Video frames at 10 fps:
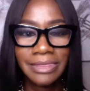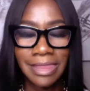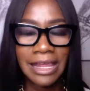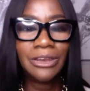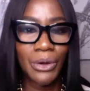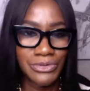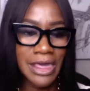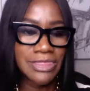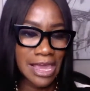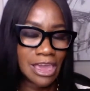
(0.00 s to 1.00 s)
They know
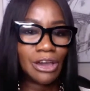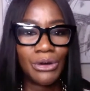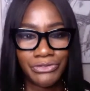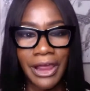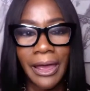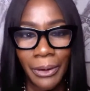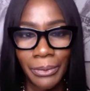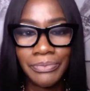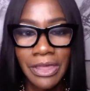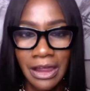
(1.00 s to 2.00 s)
that they can go for
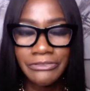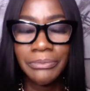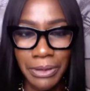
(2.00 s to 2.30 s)
help from